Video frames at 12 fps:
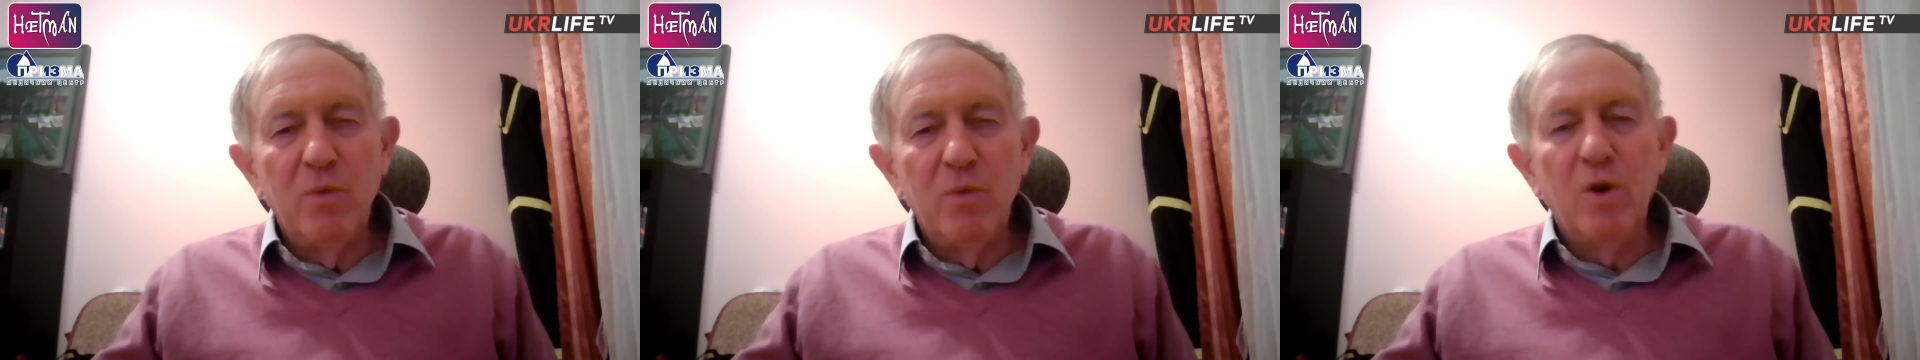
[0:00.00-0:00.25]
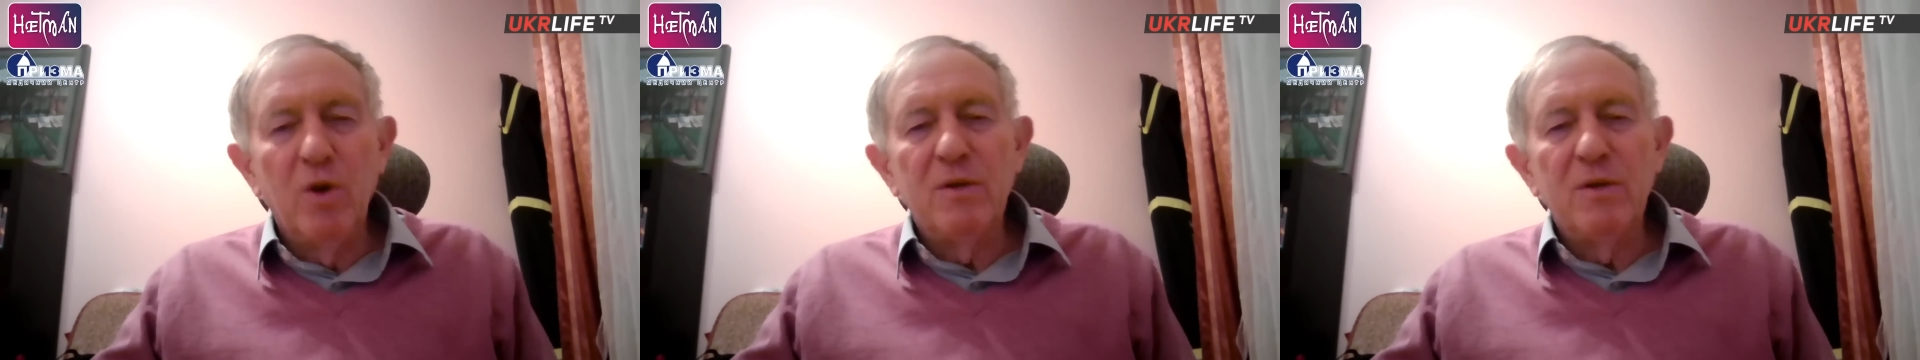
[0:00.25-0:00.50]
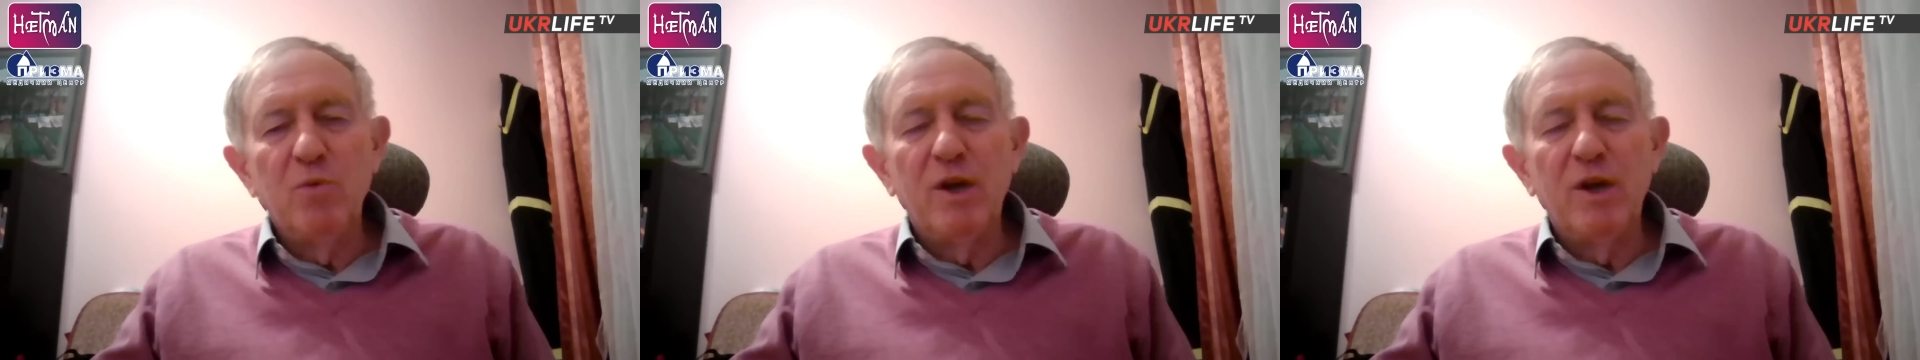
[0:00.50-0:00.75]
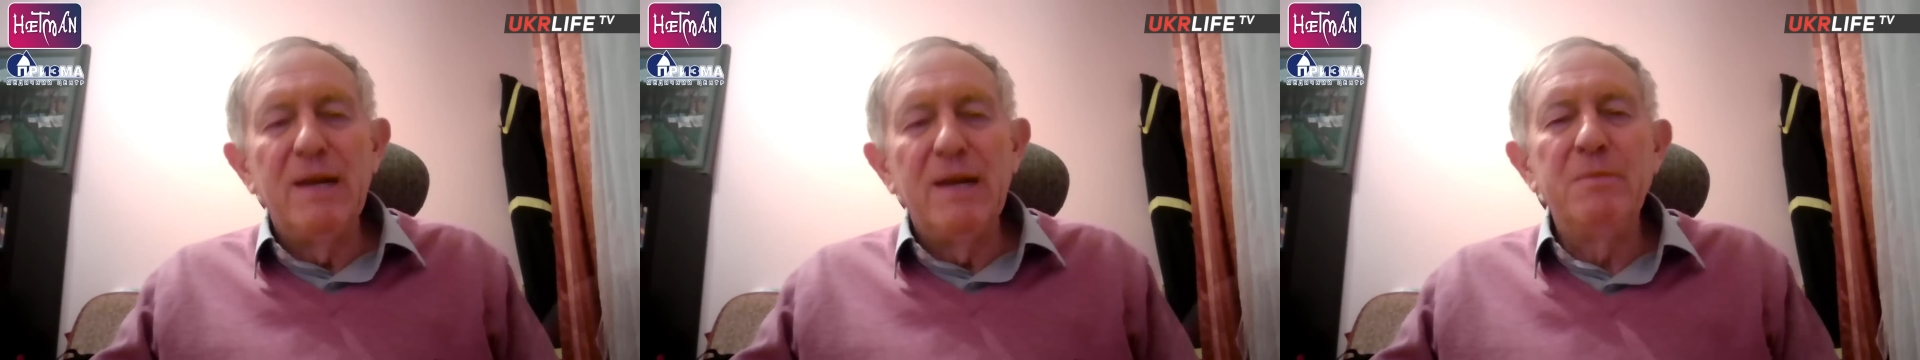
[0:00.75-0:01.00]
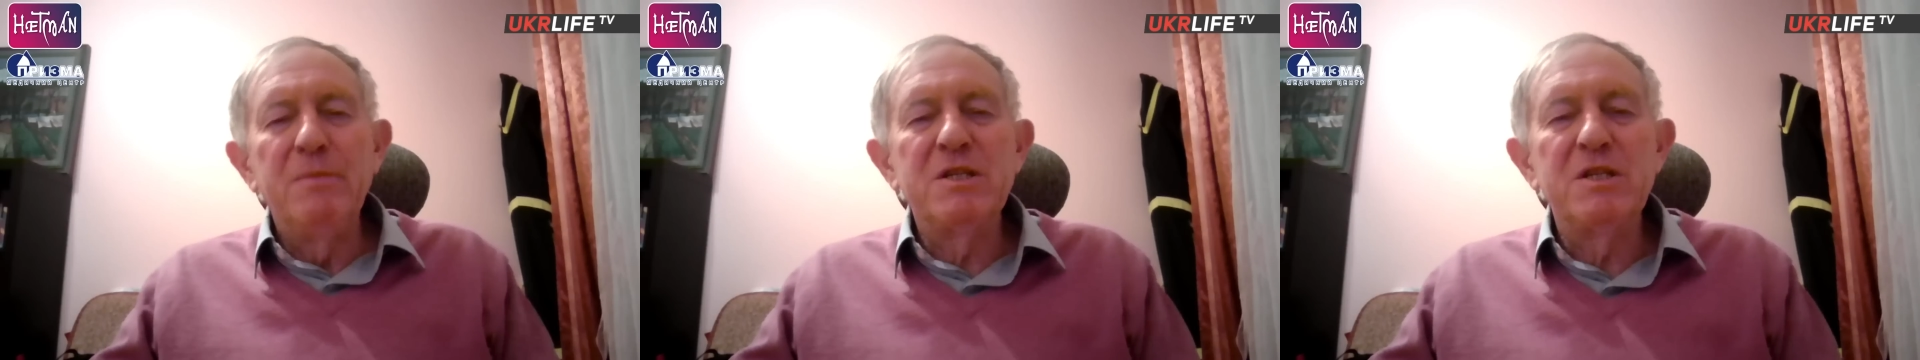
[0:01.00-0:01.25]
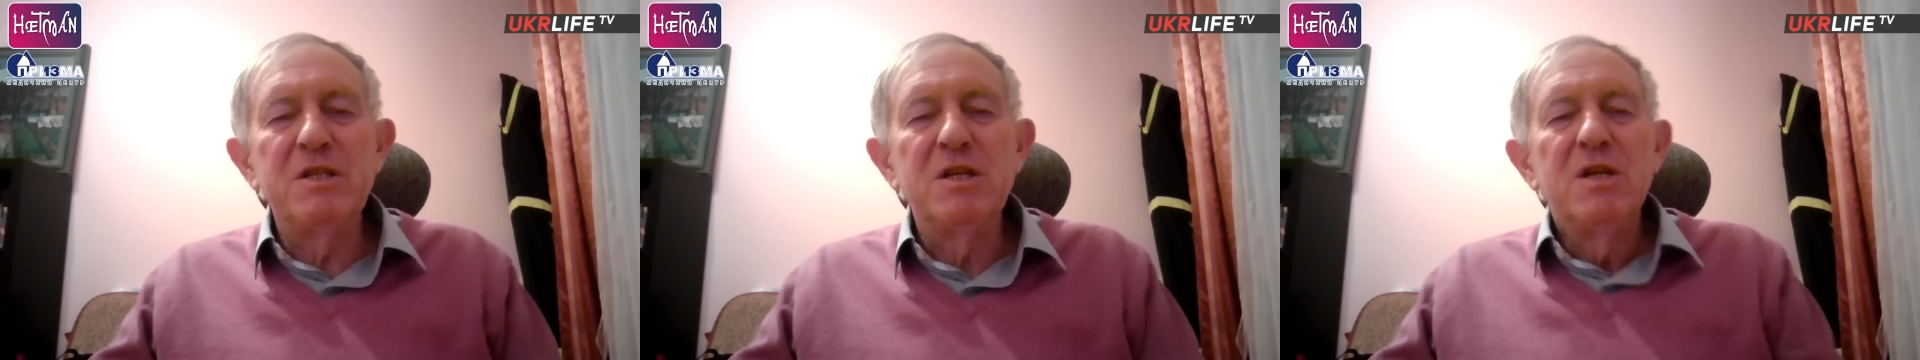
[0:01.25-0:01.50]
What
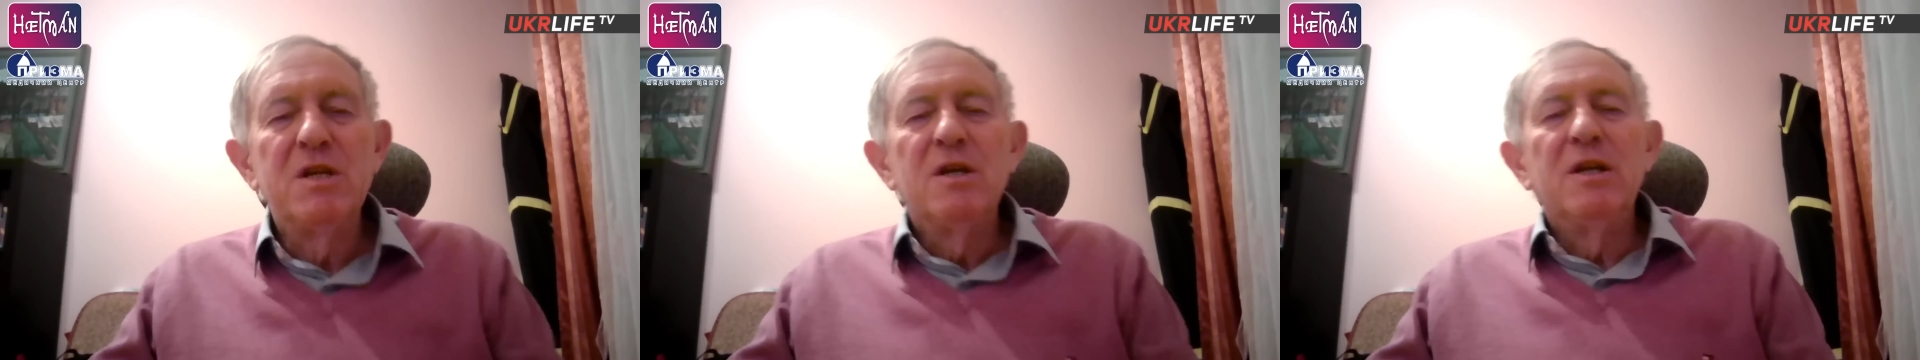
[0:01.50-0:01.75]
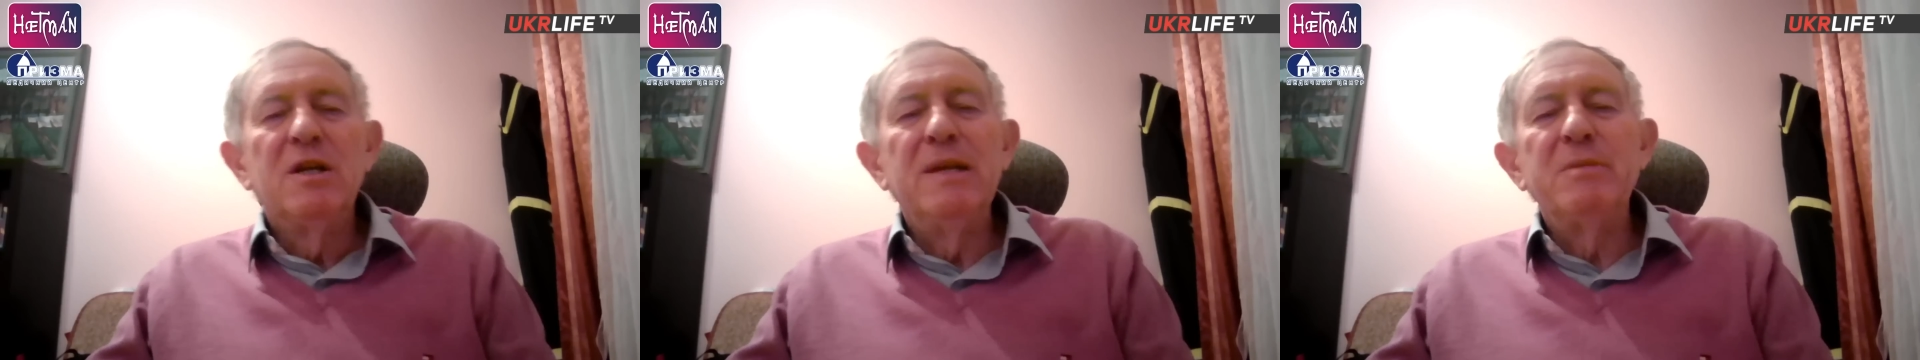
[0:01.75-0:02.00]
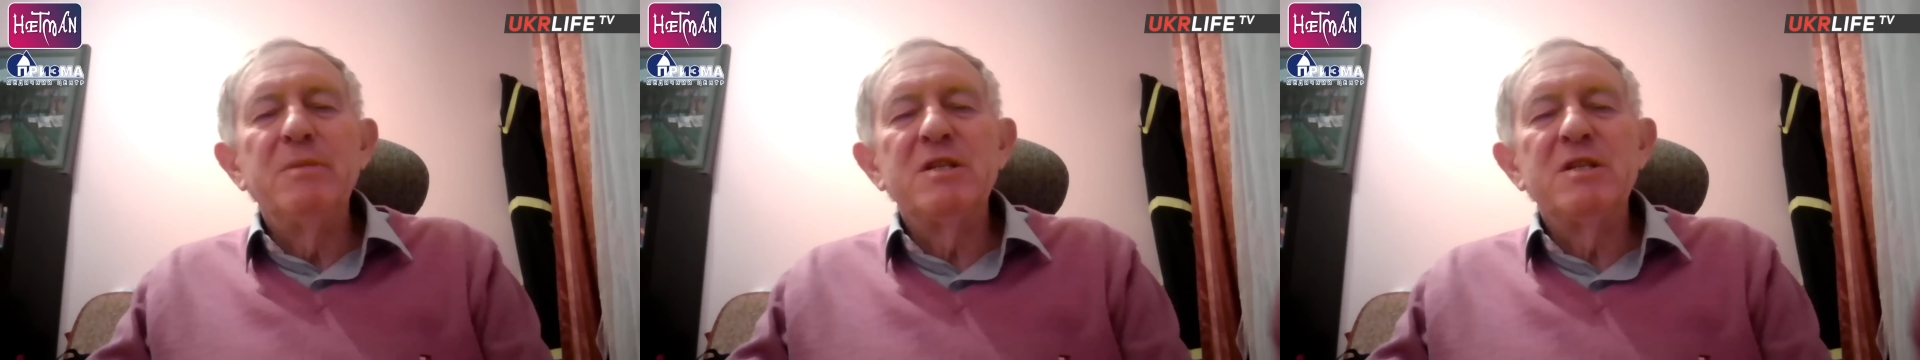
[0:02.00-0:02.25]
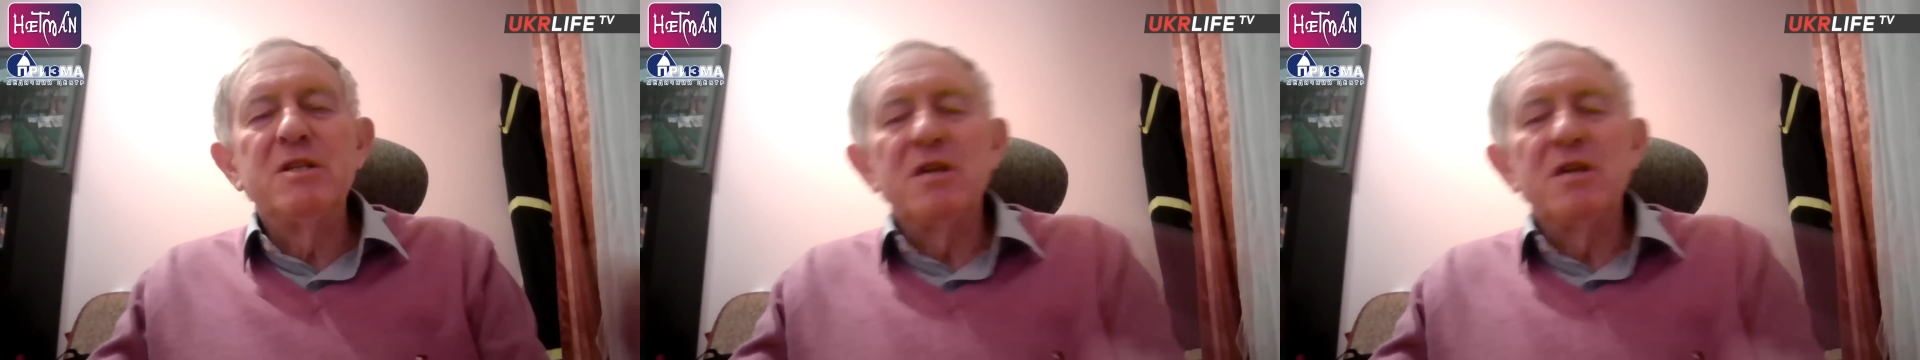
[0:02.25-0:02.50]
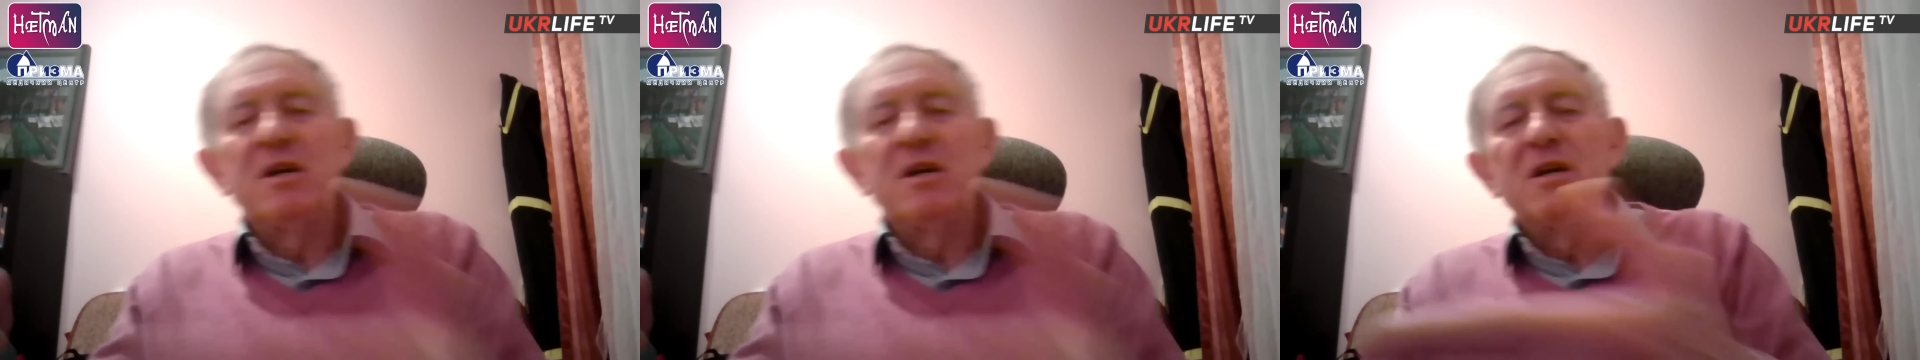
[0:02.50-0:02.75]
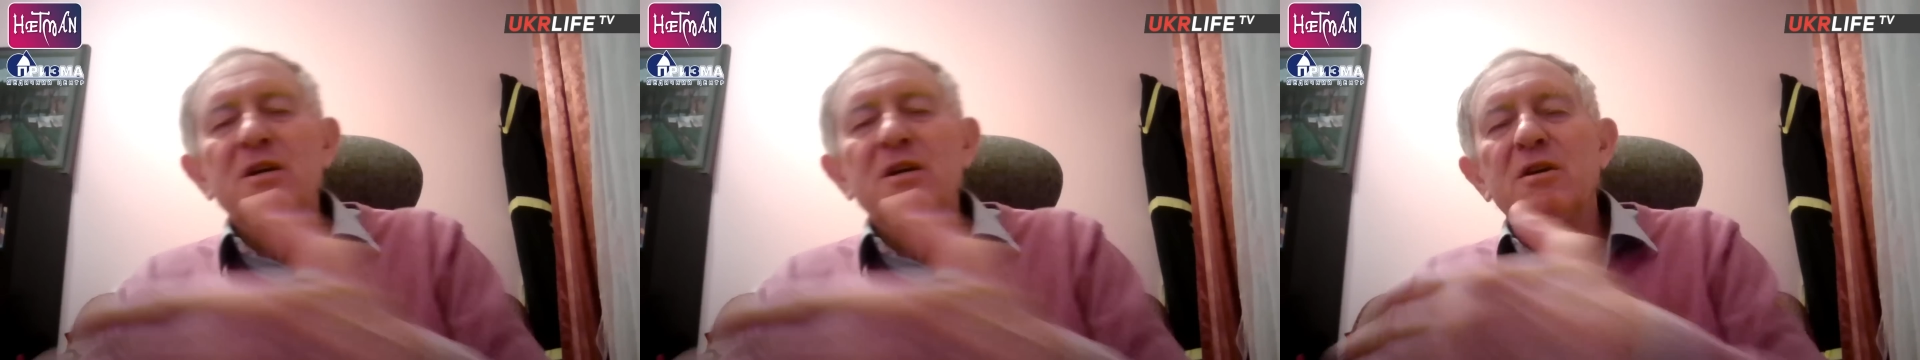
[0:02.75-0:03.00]
limited
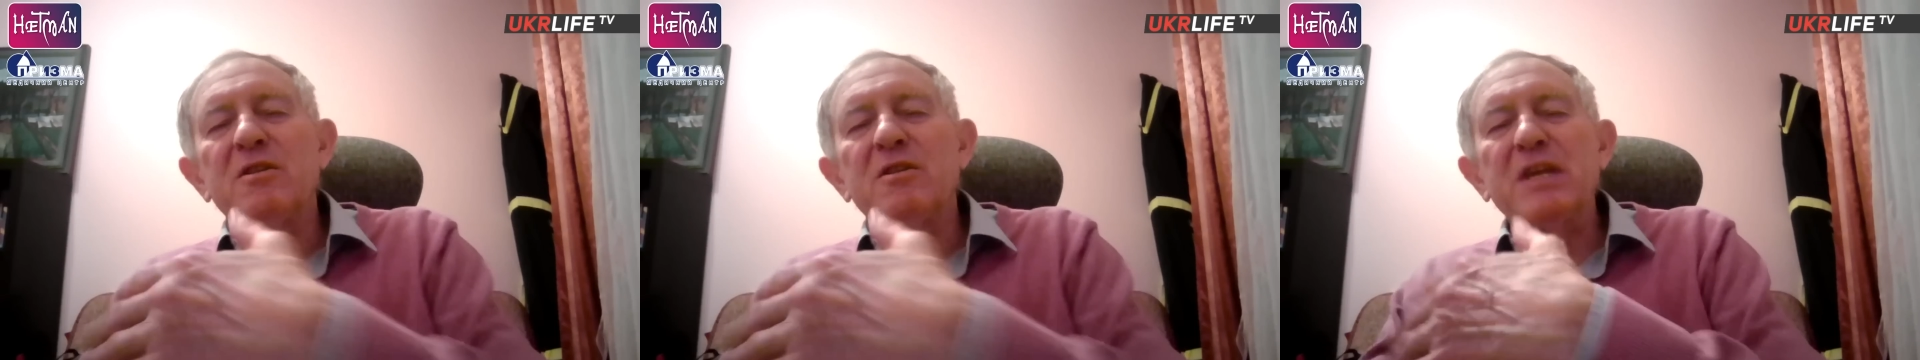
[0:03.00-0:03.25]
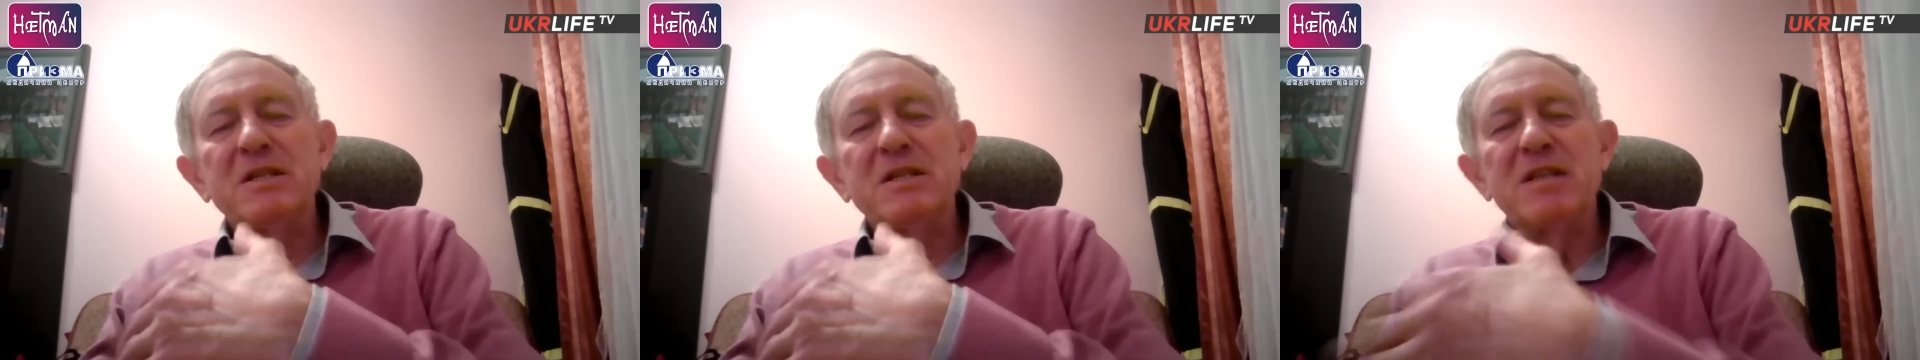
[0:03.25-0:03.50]
things